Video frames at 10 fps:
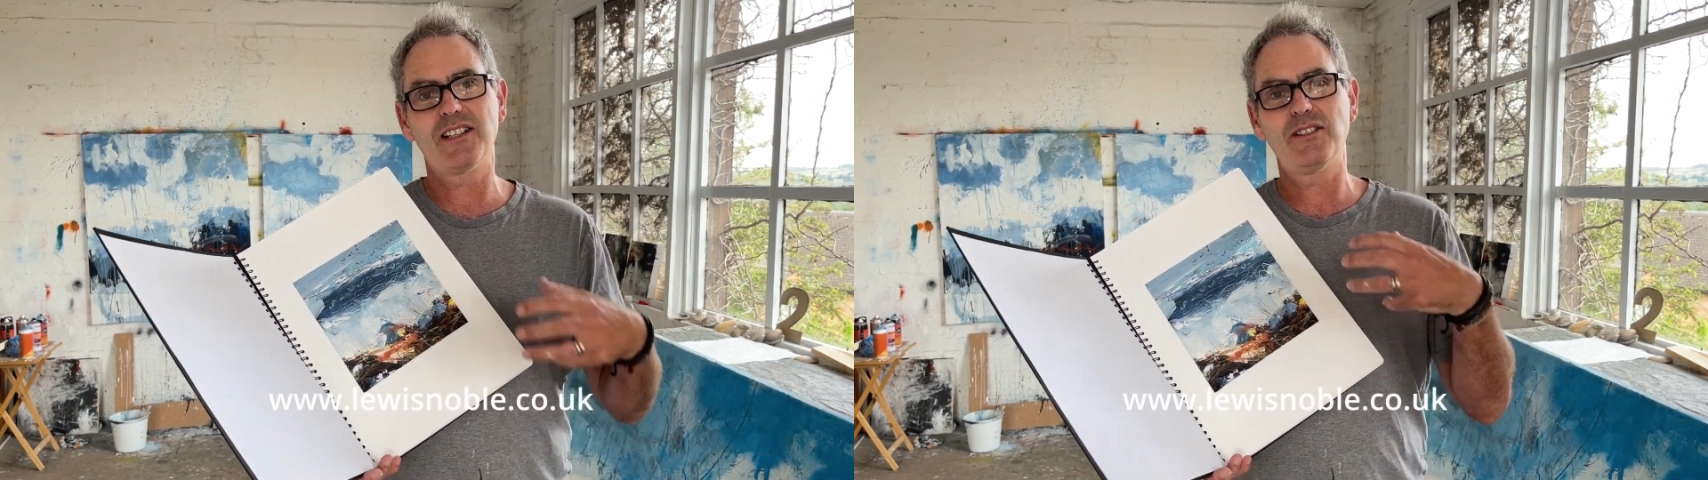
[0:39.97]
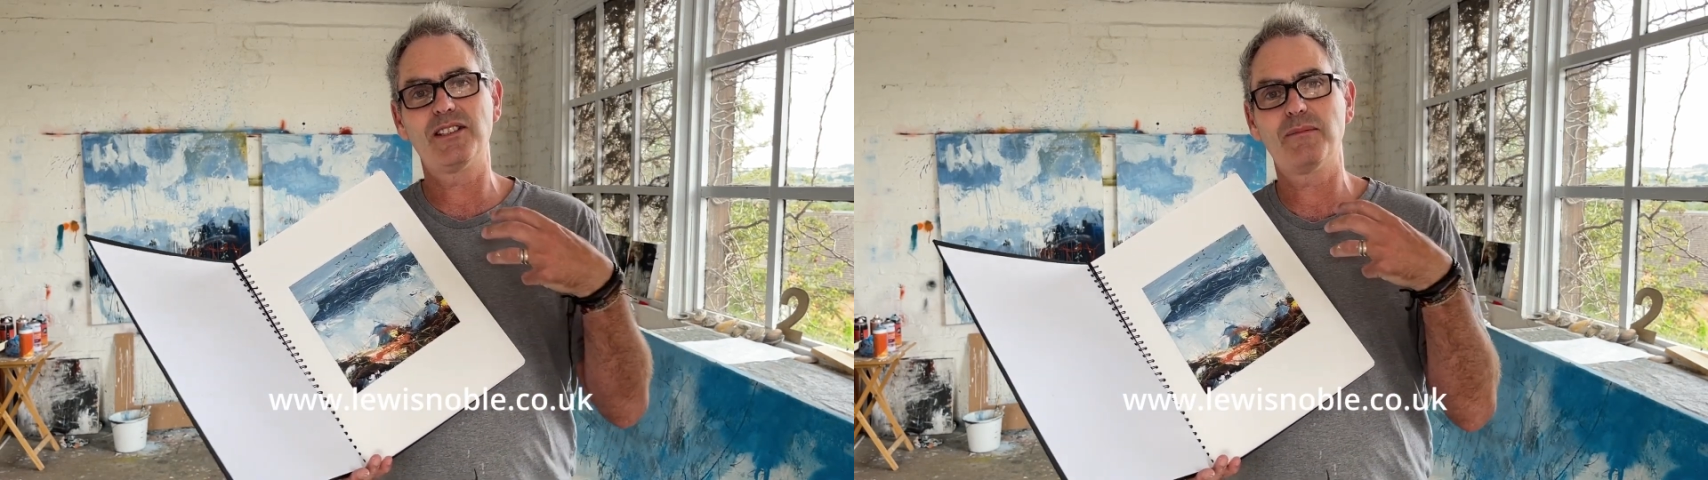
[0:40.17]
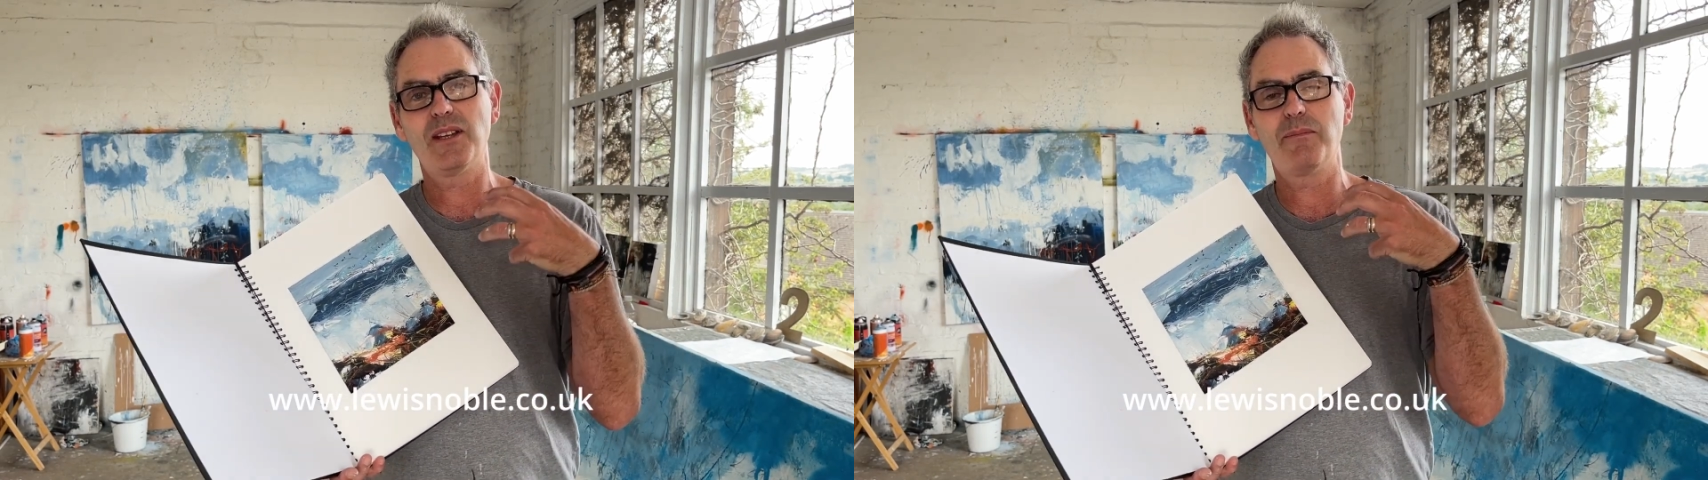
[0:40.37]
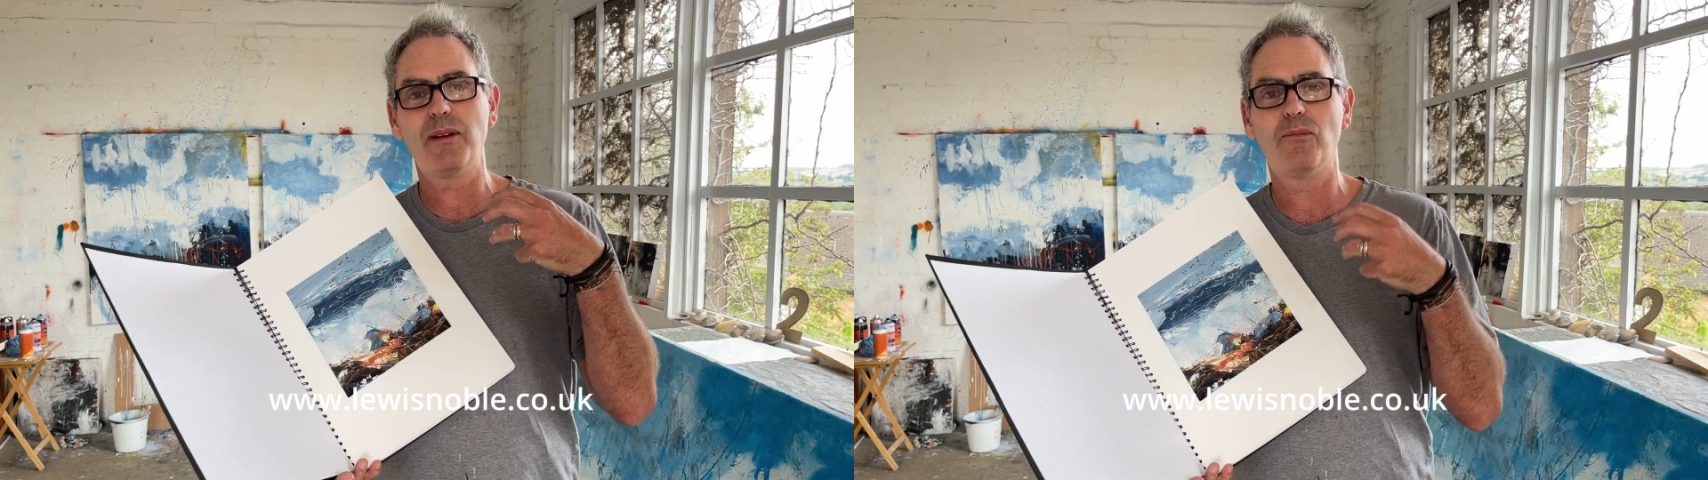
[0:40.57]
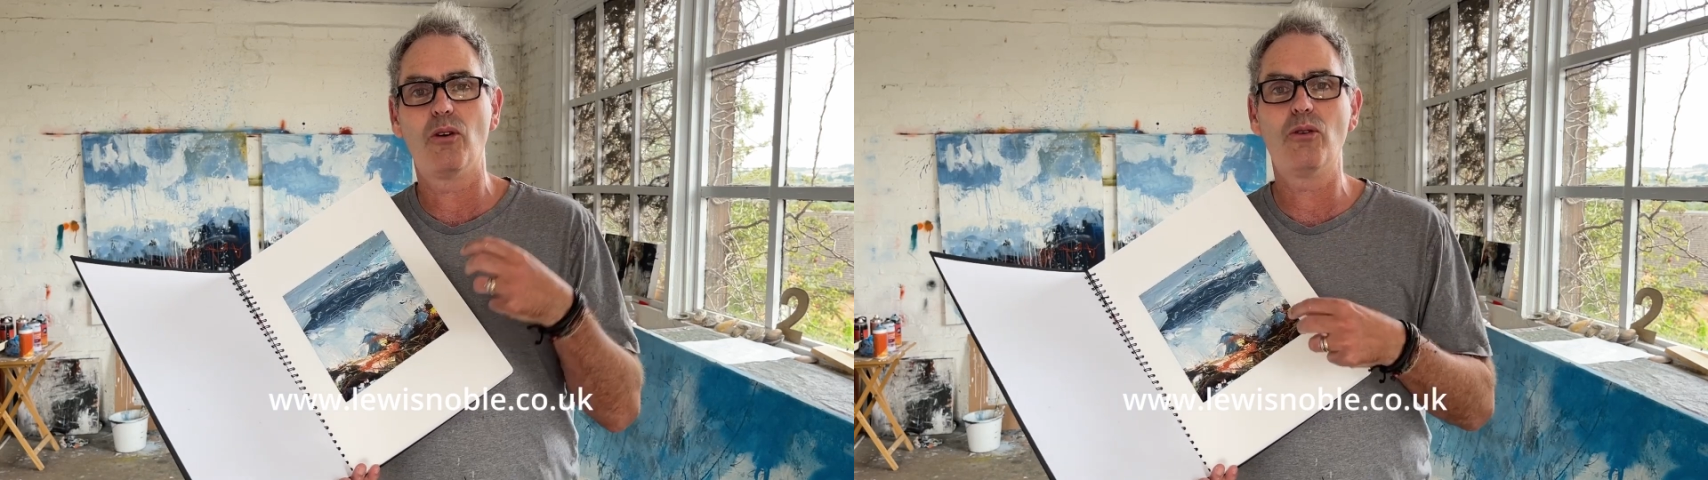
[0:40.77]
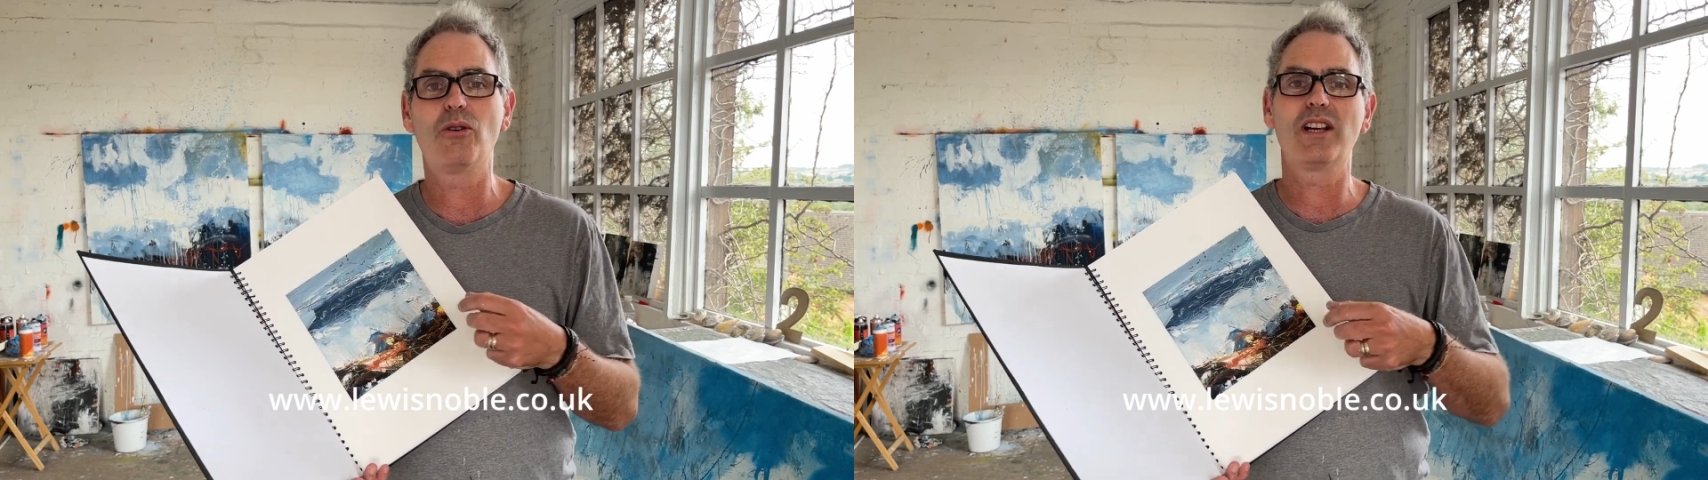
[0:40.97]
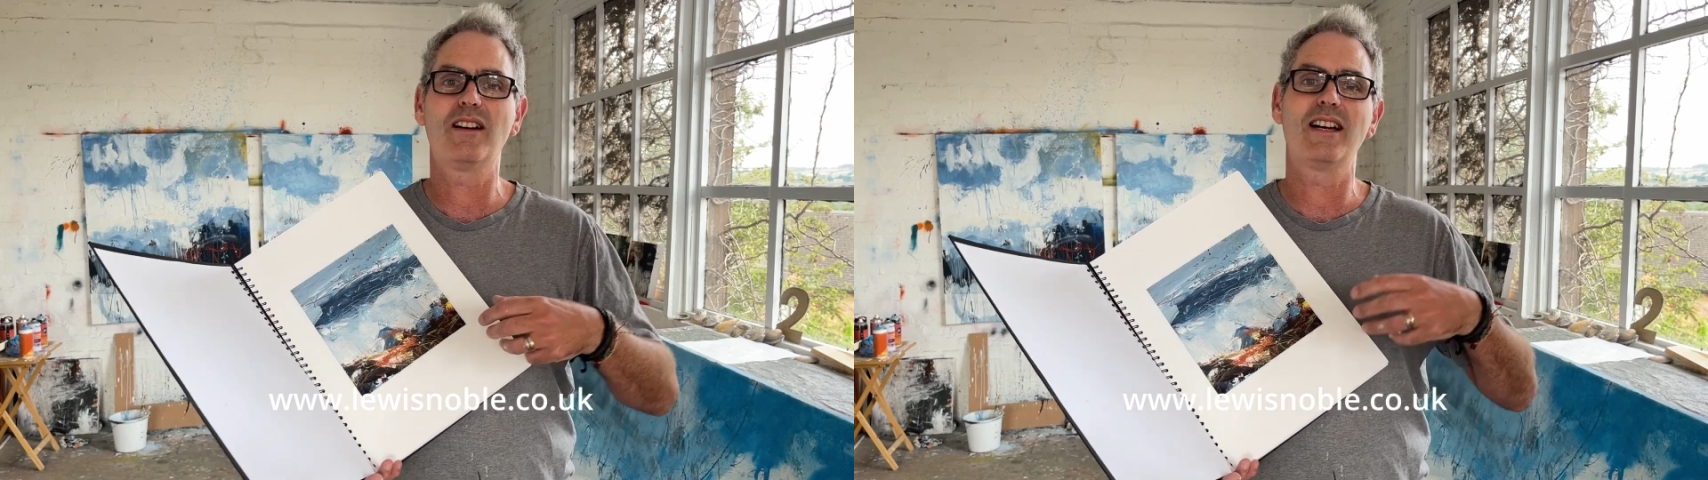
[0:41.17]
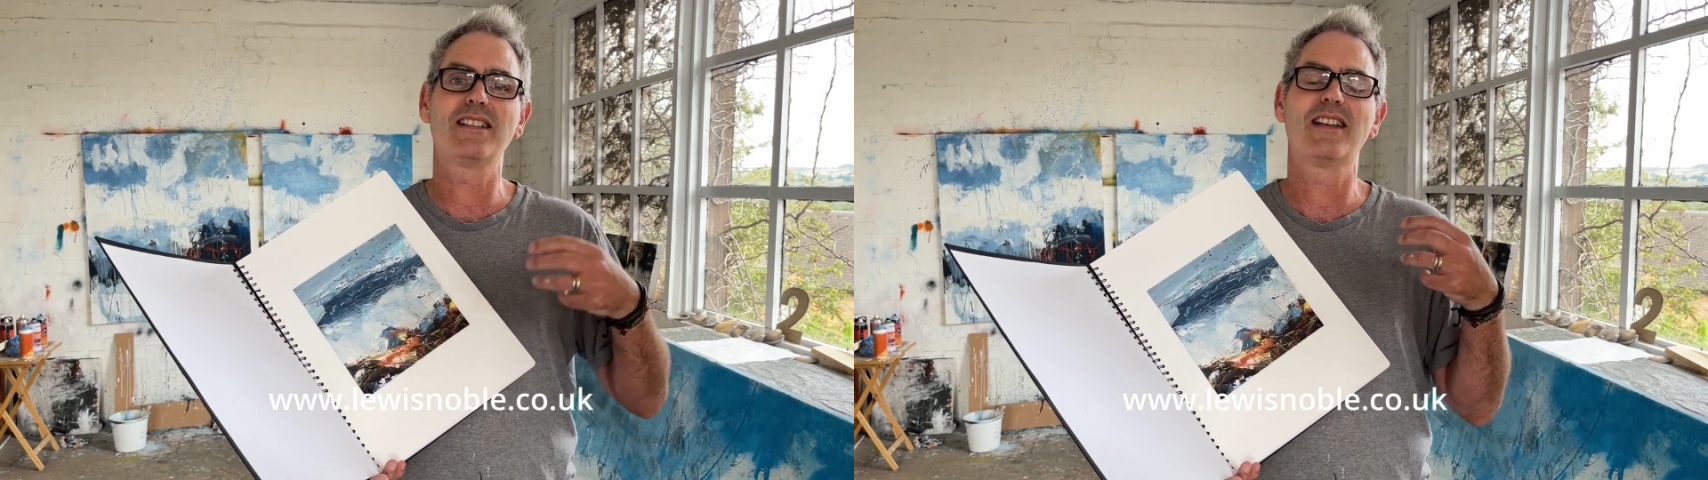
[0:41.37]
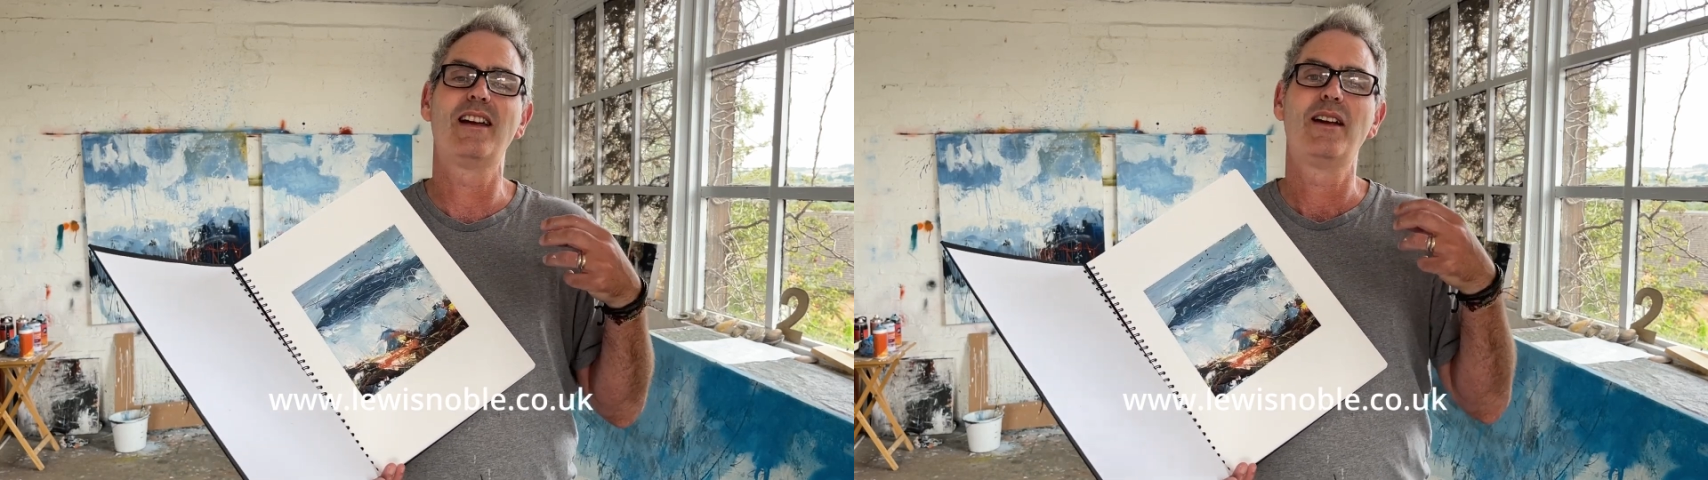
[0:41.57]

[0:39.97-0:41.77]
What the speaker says: to something a bit more organized,